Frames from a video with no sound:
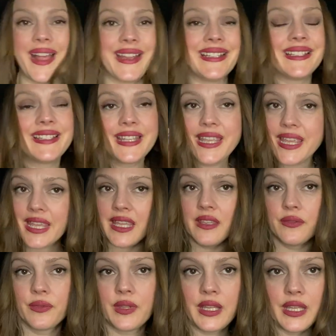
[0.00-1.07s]
I
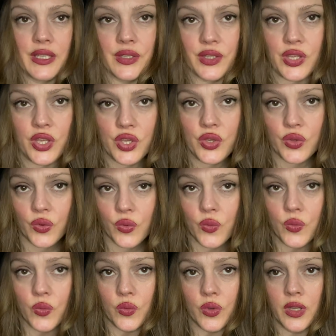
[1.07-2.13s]
see is
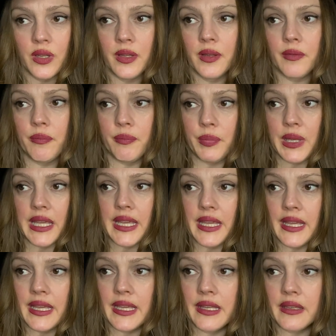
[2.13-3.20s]
you
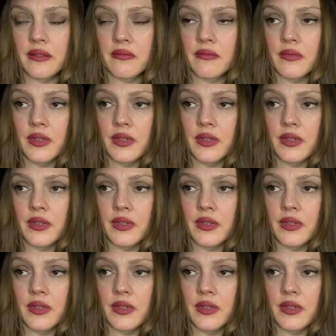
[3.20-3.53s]
being